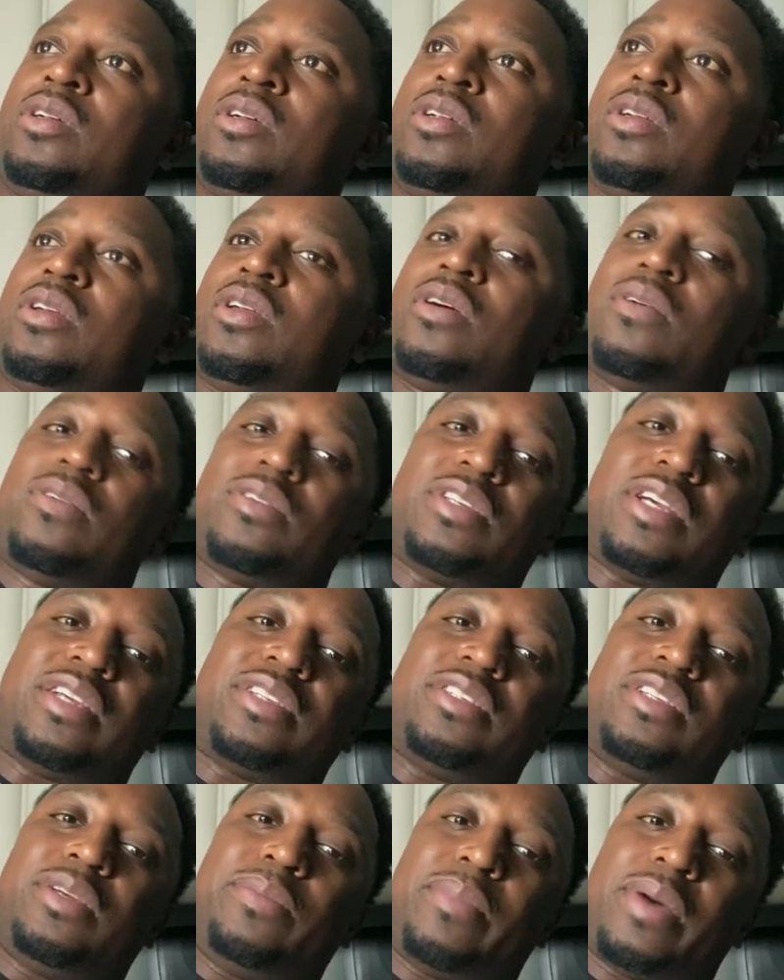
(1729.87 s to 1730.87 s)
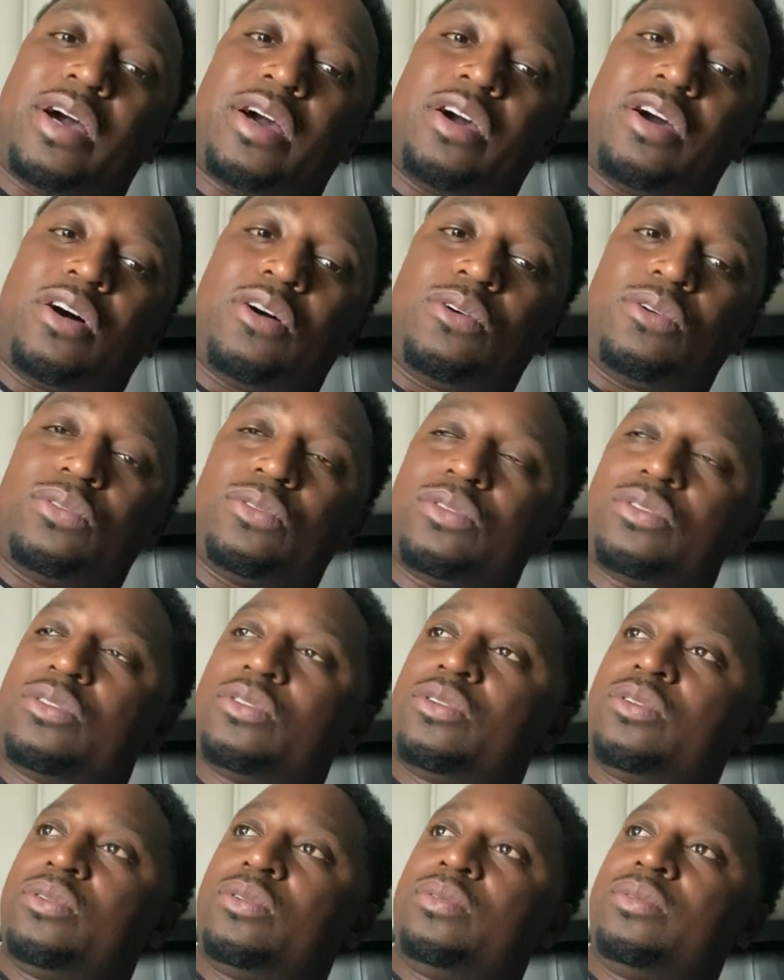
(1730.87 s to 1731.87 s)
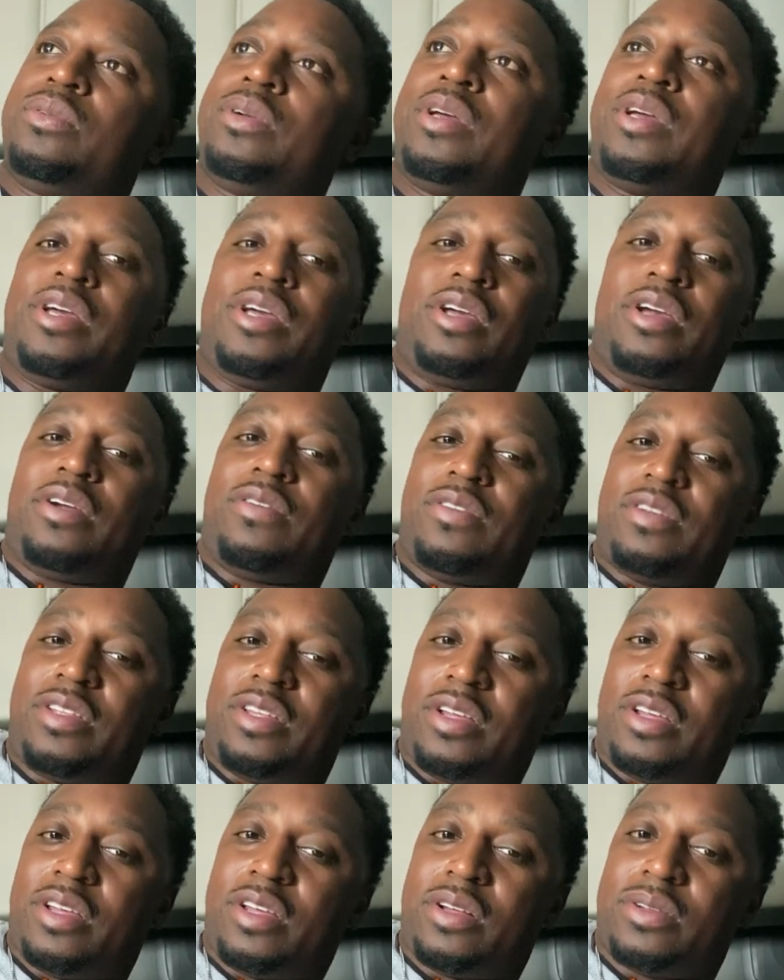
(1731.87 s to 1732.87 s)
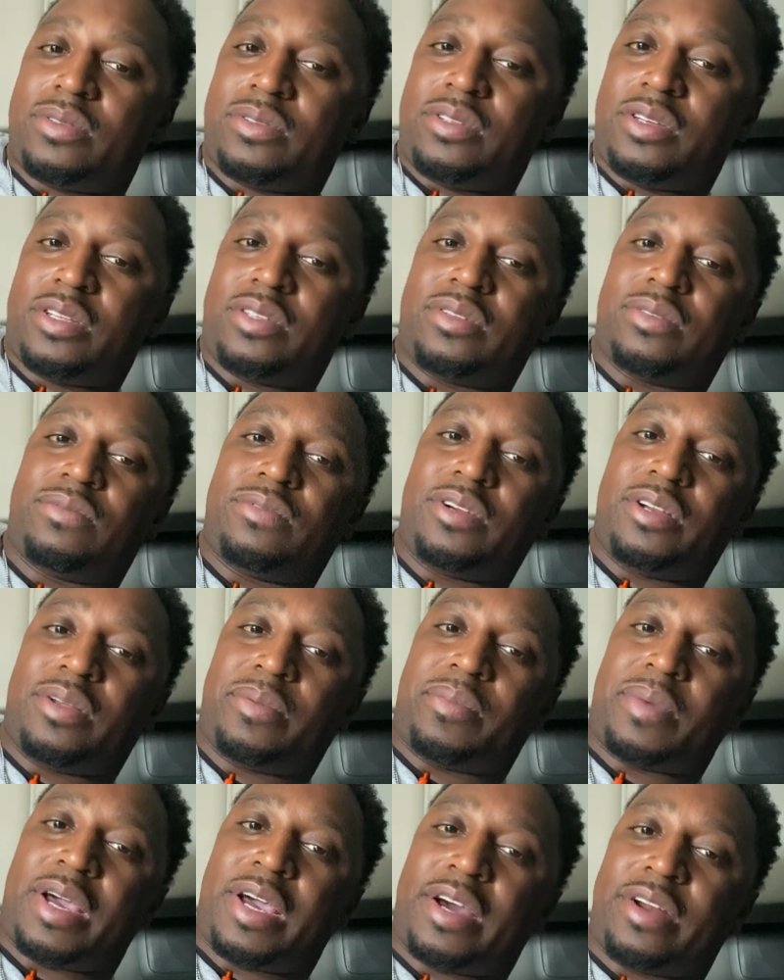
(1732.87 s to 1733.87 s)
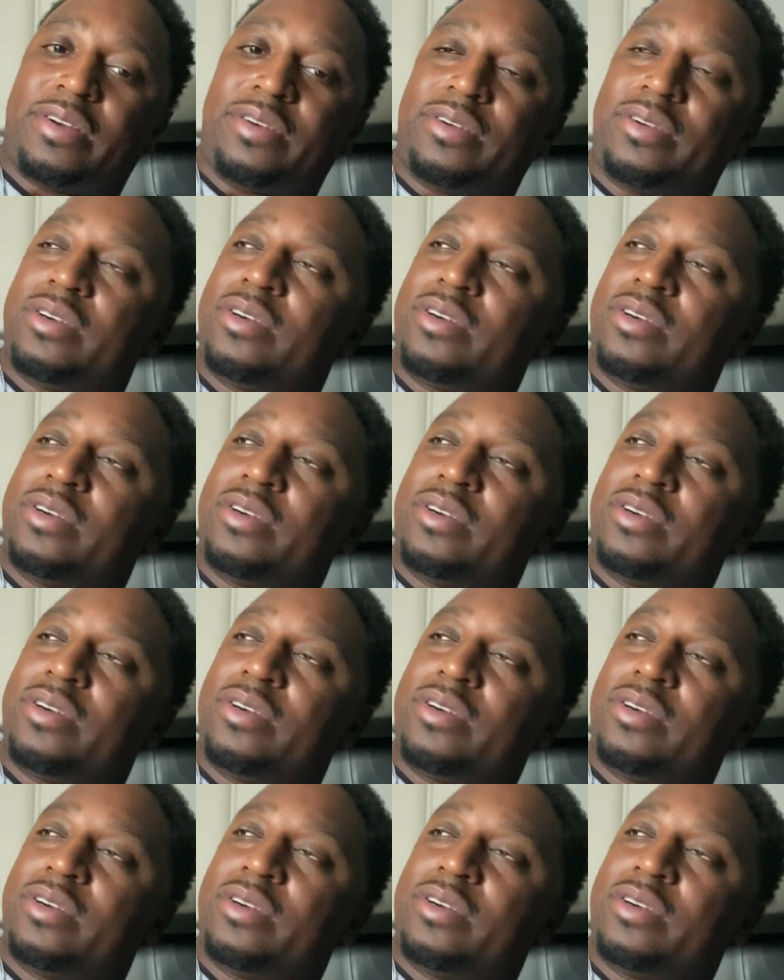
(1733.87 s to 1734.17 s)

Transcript: As long as I see my goals through, everything else doesn't really matter.